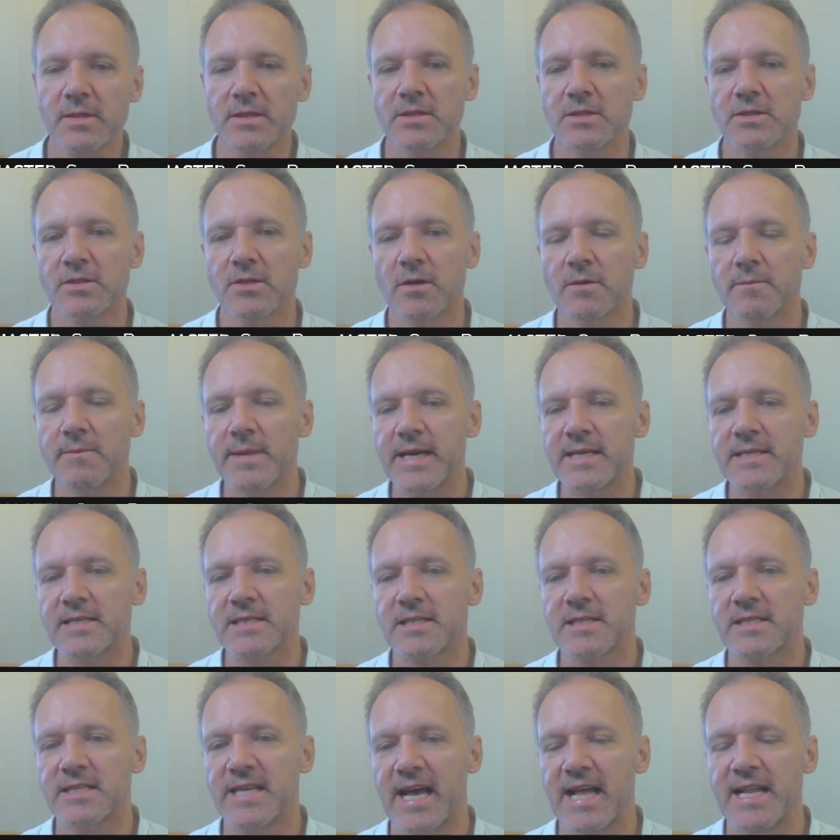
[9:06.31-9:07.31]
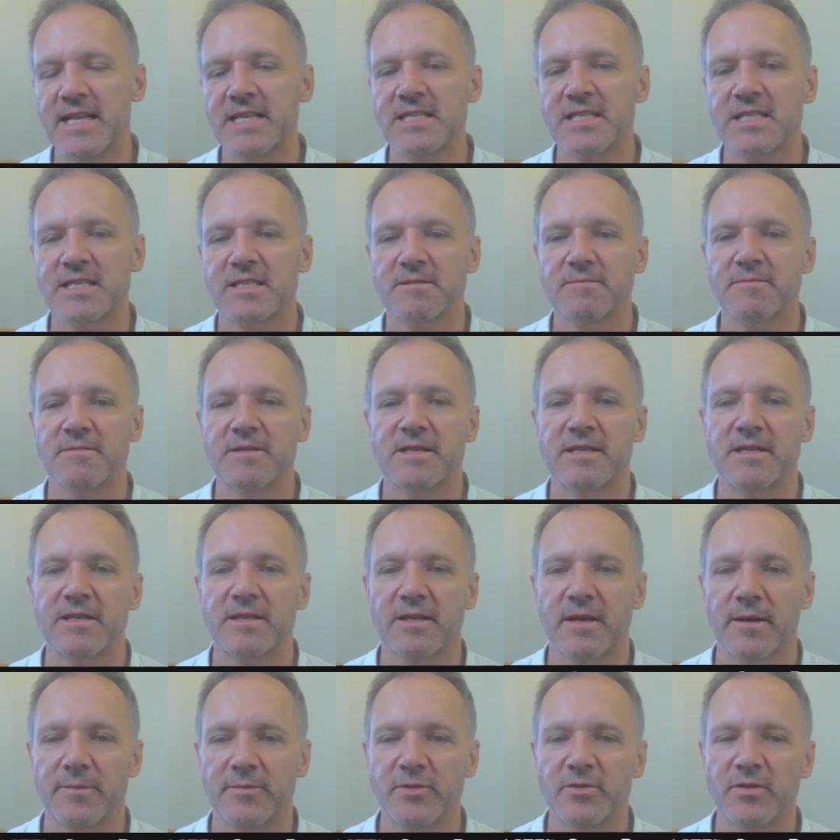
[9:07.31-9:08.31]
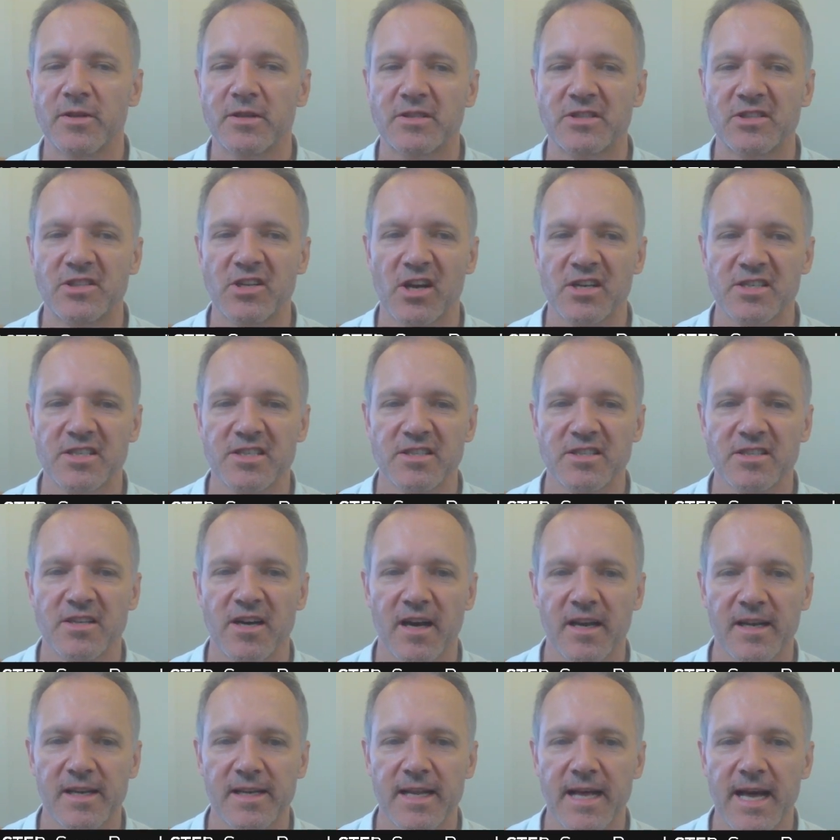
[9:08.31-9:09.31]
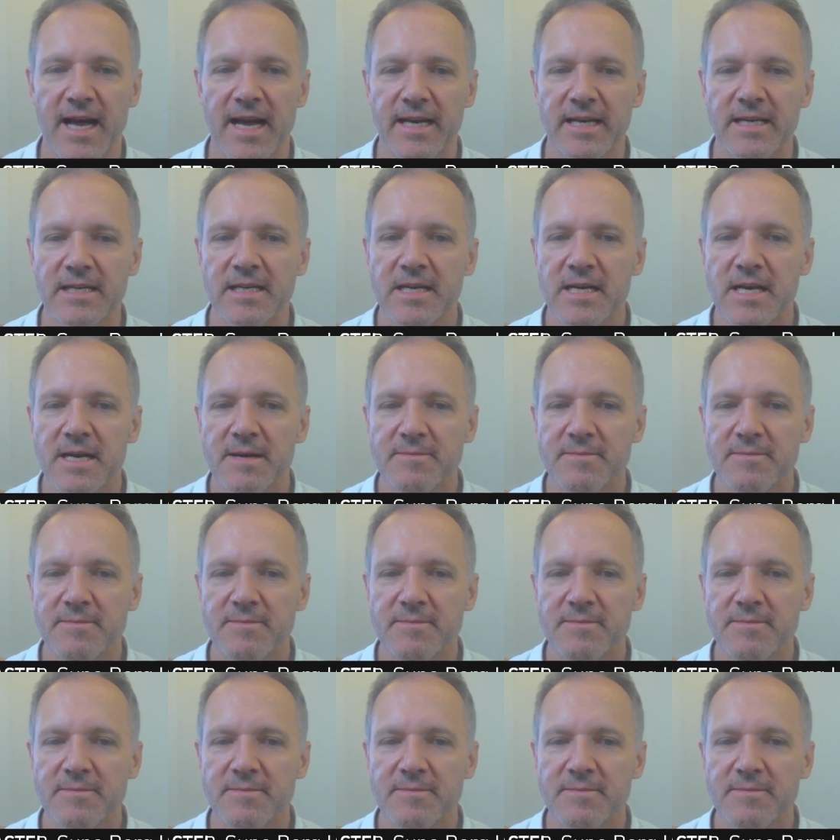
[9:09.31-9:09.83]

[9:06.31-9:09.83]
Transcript: So it makes sense. The computer does not like it.